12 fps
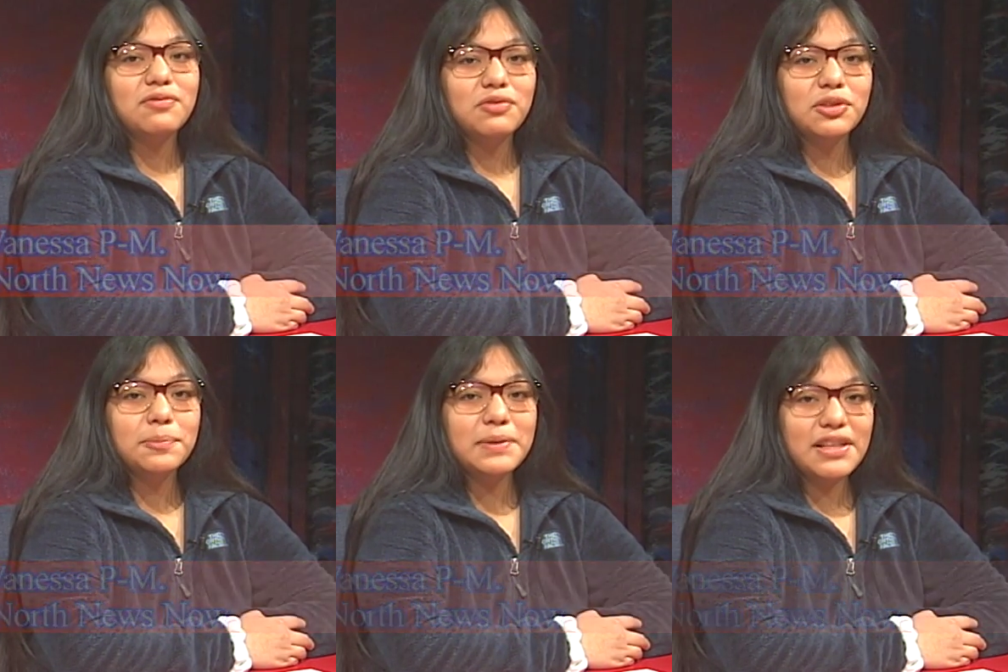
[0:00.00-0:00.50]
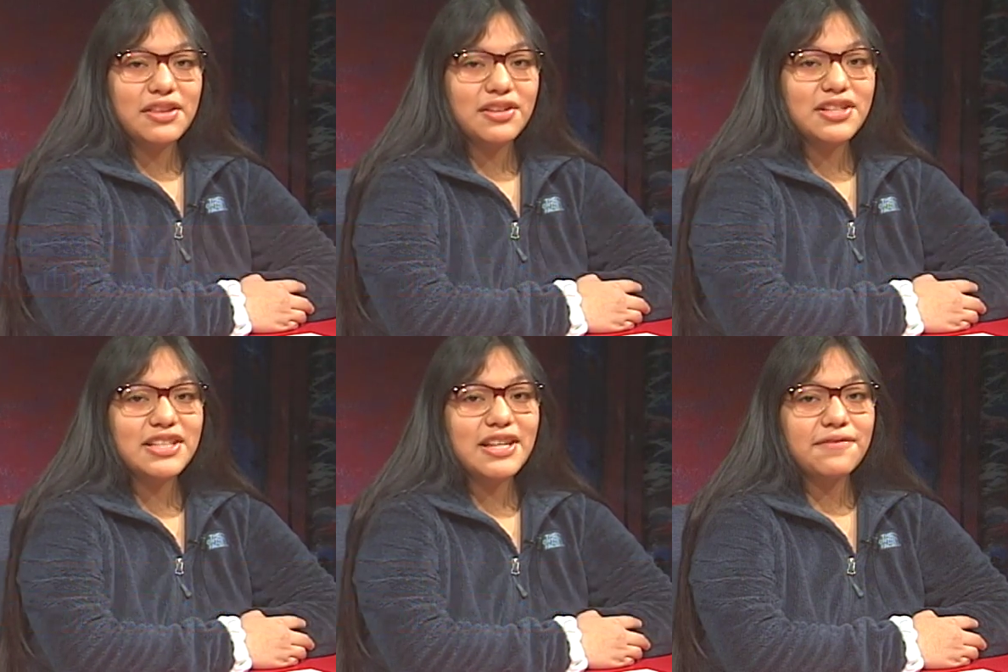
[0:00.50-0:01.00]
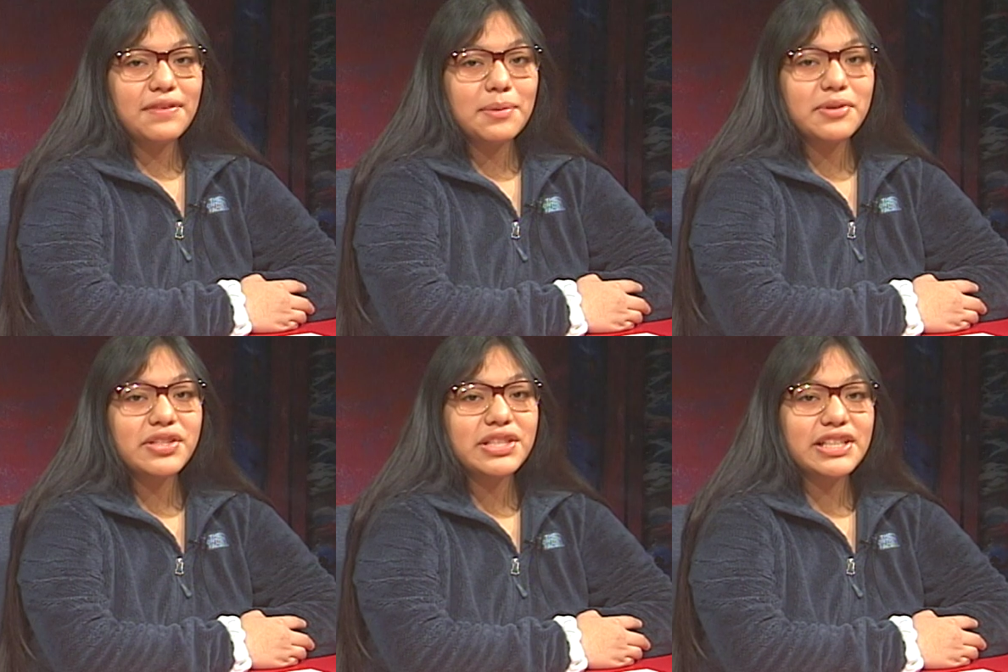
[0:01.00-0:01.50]
will be Thursday,
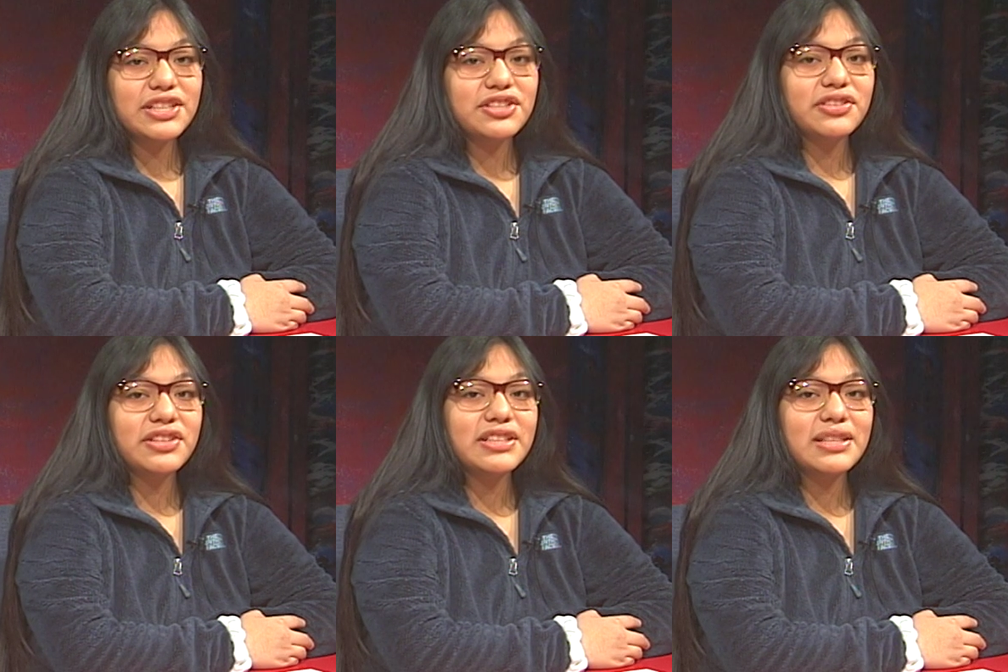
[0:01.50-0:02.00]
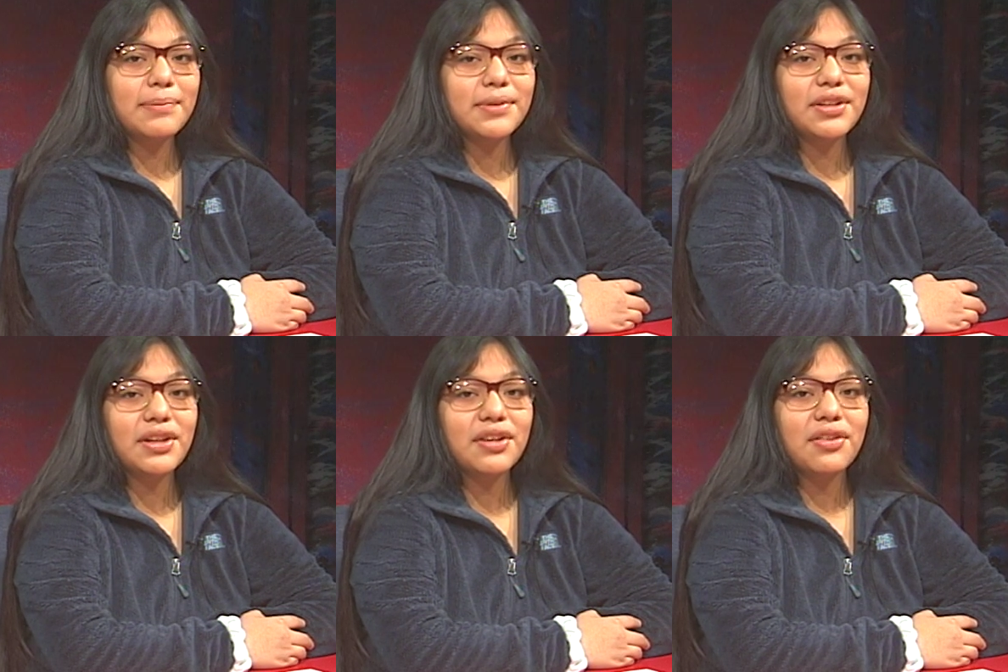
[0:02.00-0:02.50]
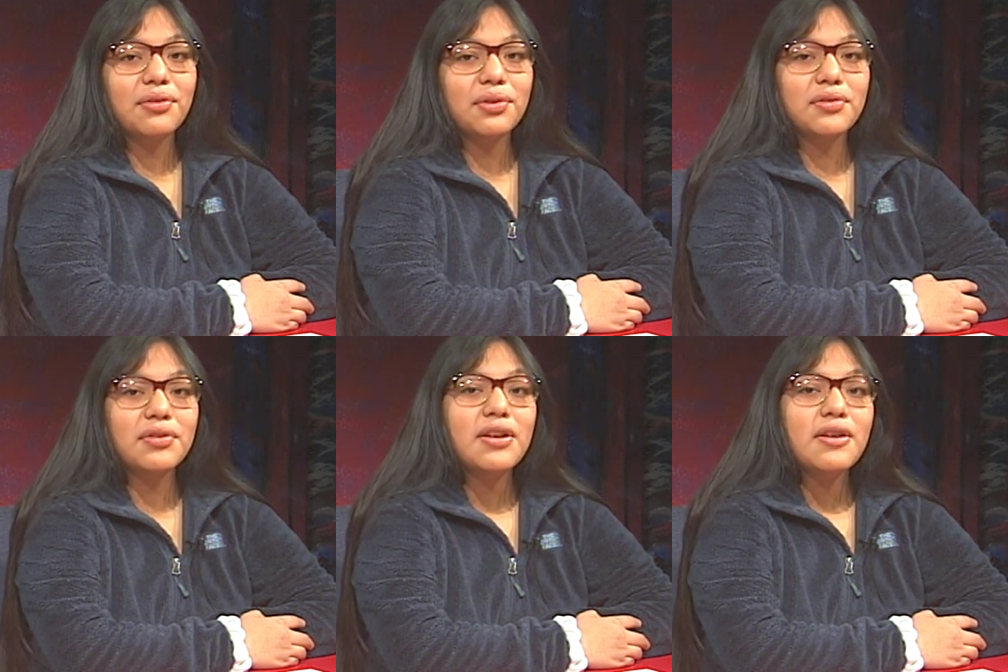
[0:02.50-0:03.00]
February 6th during seminar
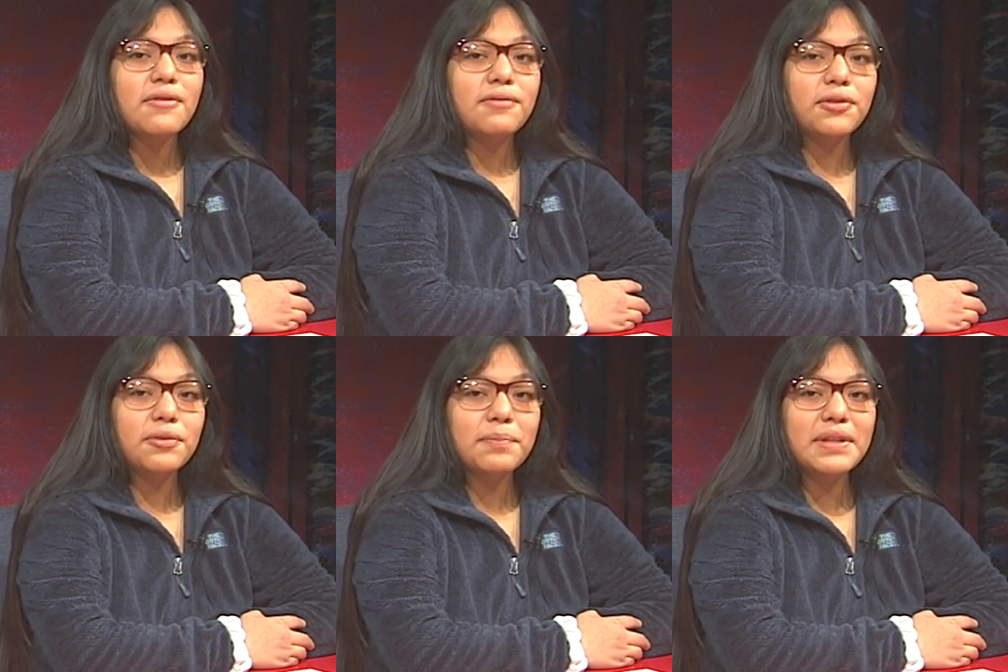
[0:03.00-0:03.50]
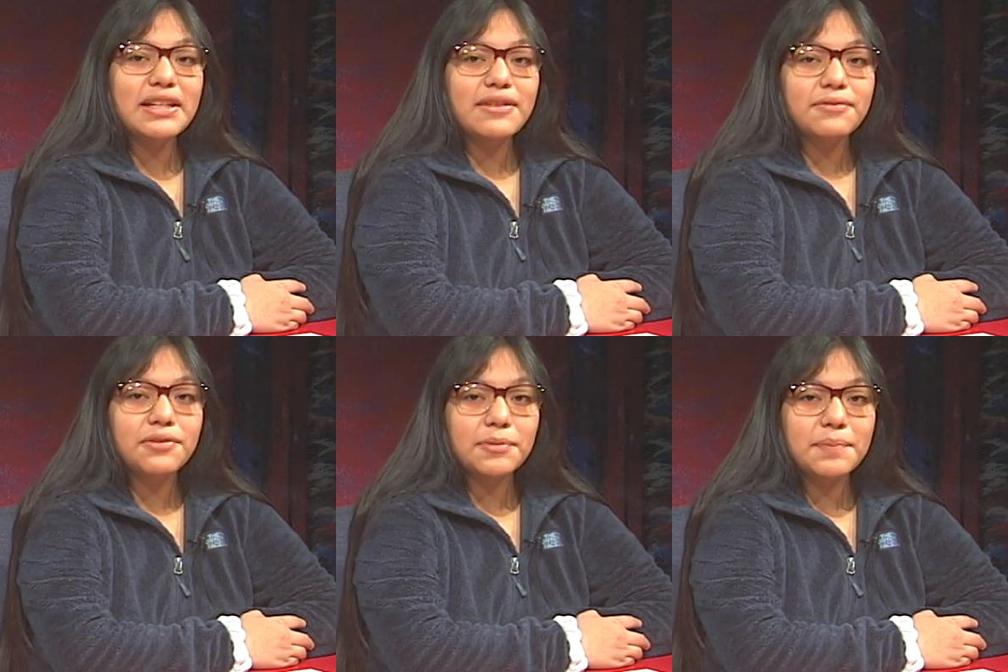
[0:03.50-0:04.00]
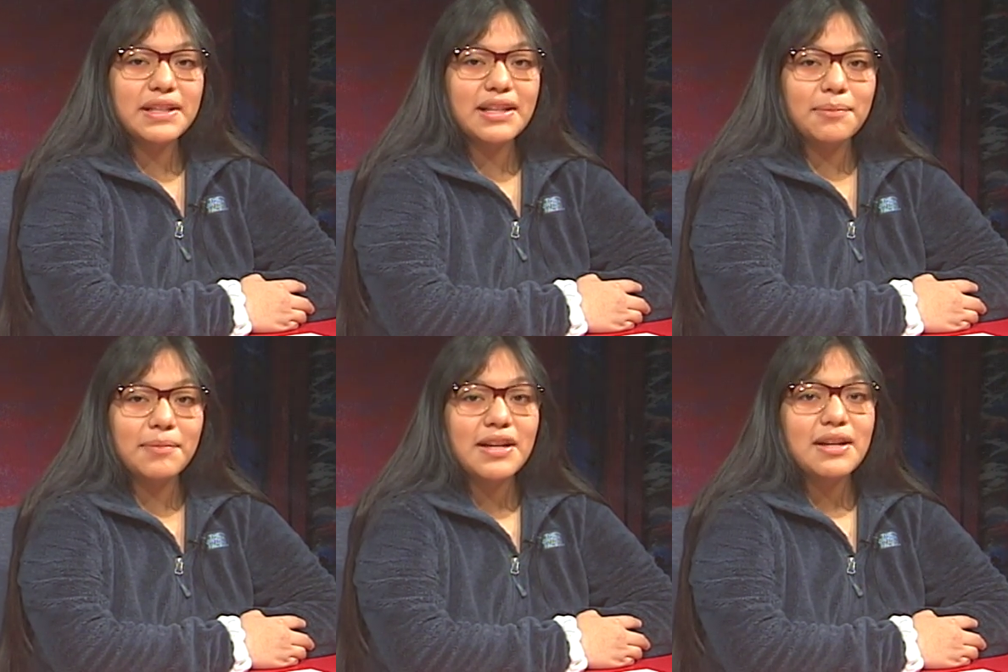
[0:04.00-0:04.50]
through 4, p 4
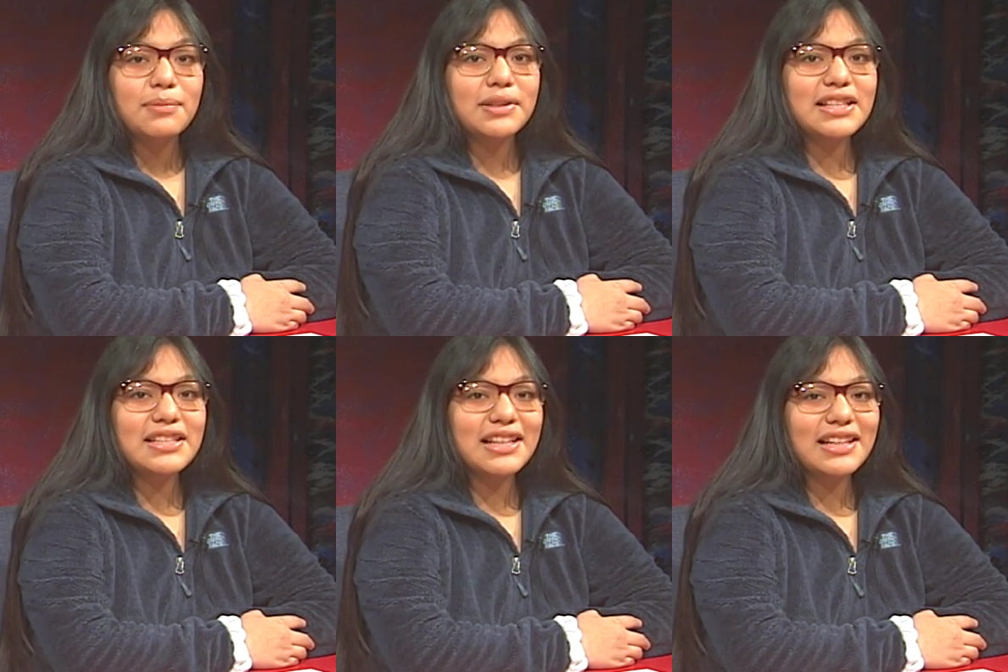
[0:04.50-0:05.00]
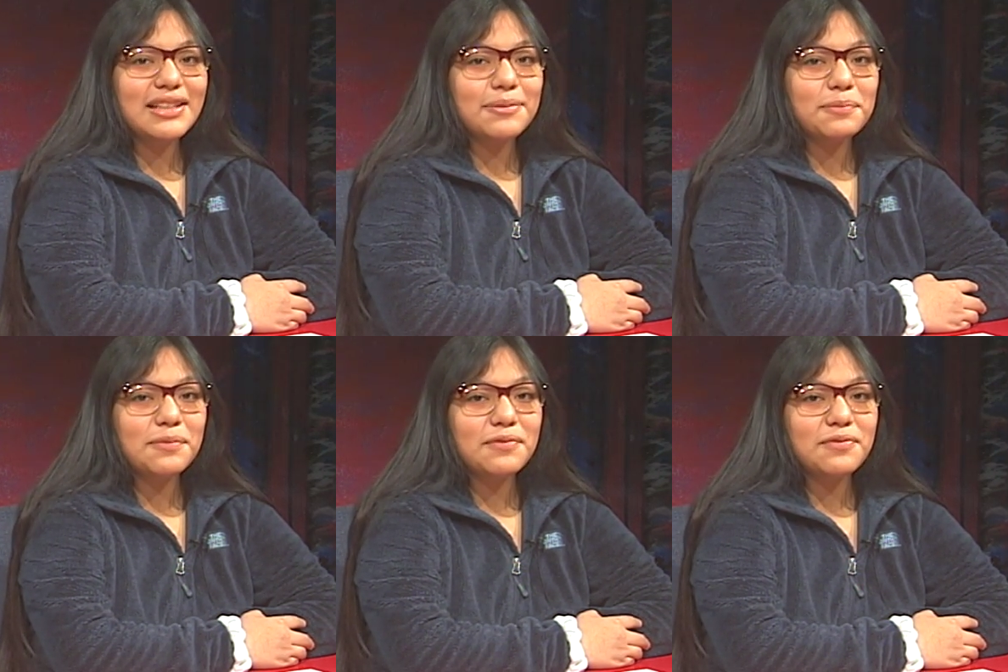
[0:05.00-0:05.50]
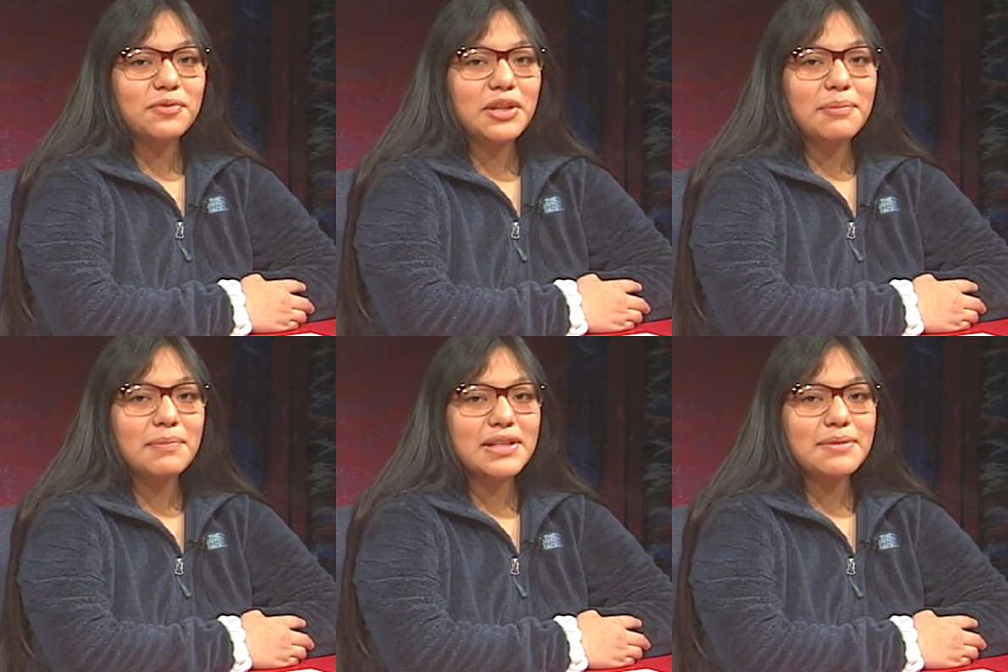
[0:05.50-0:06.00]
p.m. Please sign up
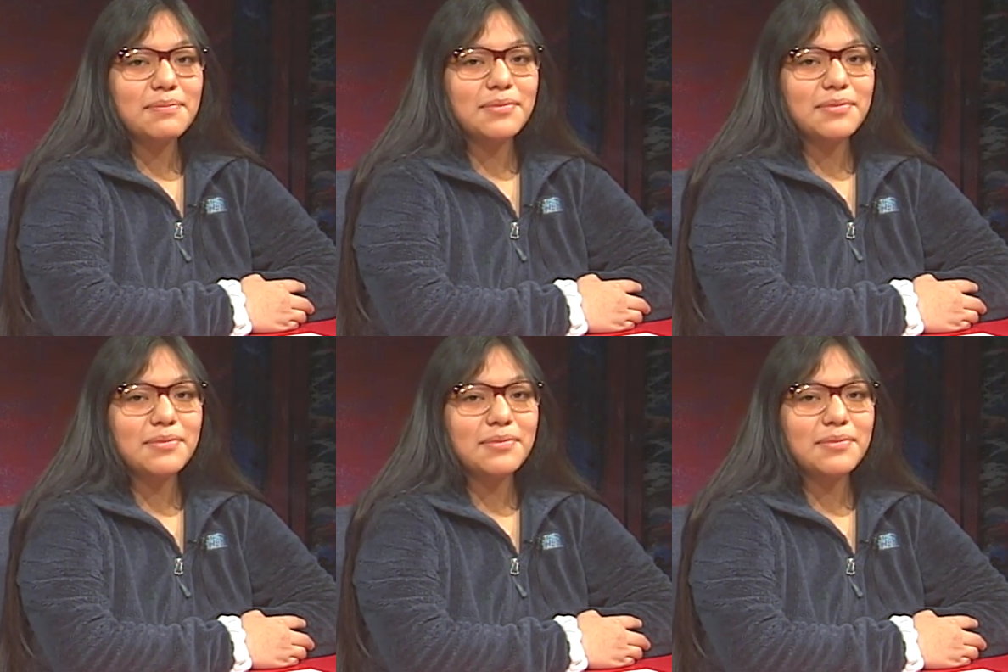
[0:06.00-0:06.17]
with Ms.